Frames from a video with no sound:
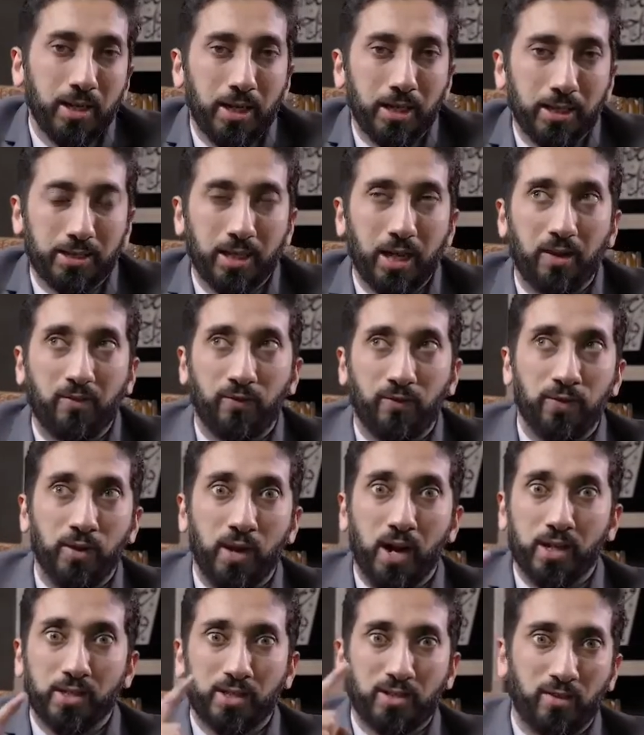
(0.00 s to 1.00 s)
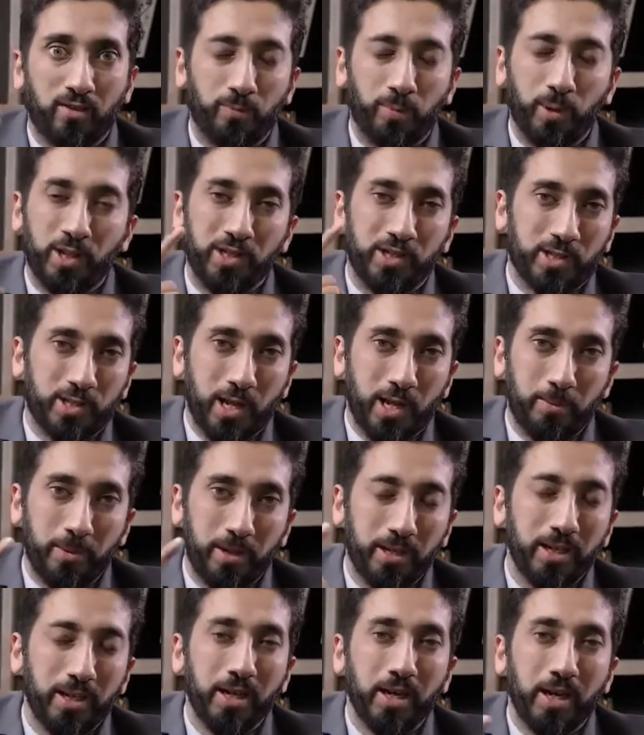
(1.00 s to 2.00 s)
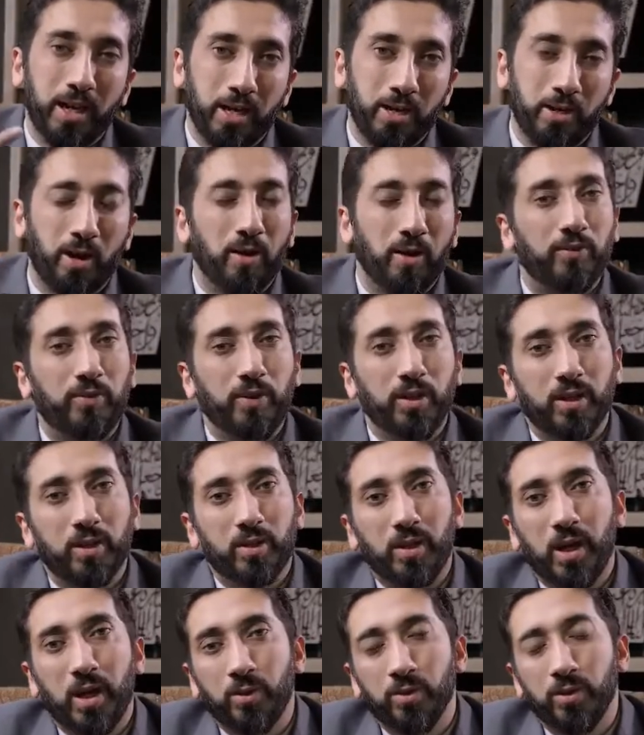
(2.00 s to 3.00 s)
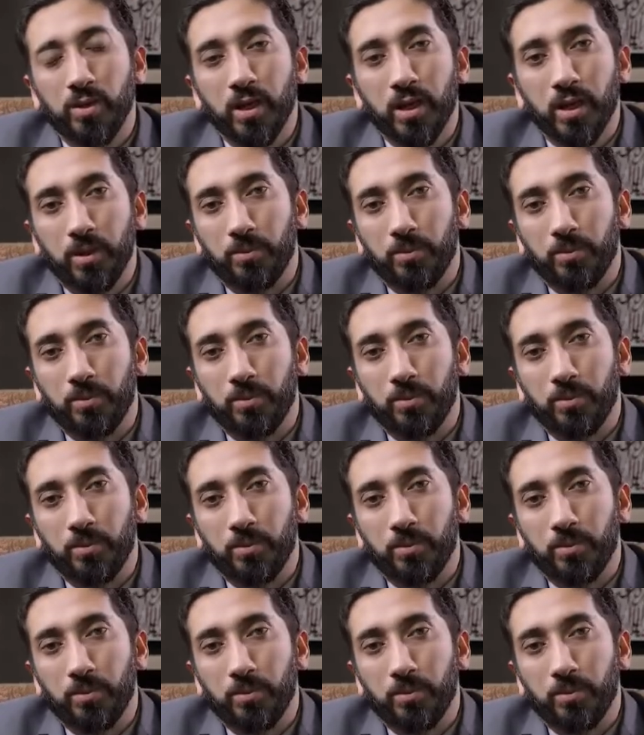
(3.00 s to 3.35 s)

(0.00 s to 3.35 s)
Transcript: it's like flocks of birds coming and hovering around,